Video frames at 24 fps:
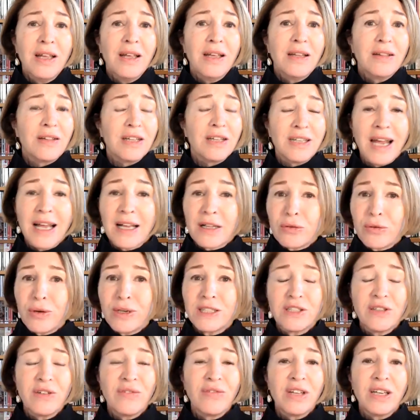the
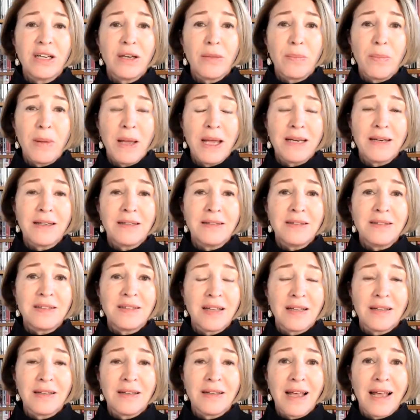Declaration of Independence,
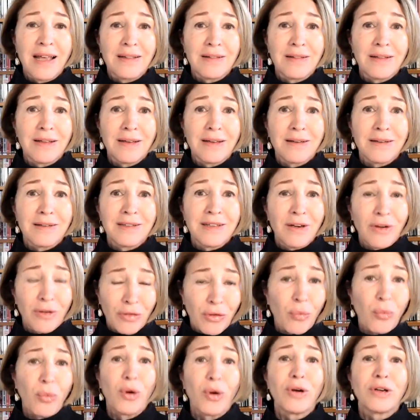and
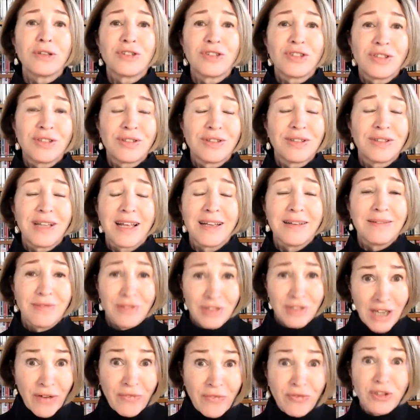the words that
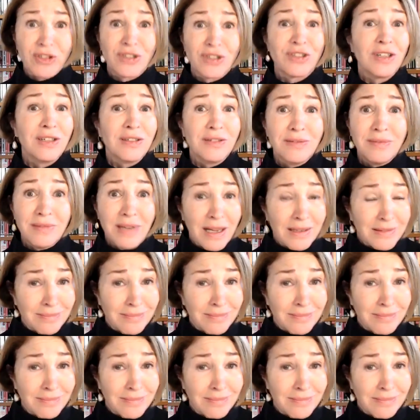Jefferson,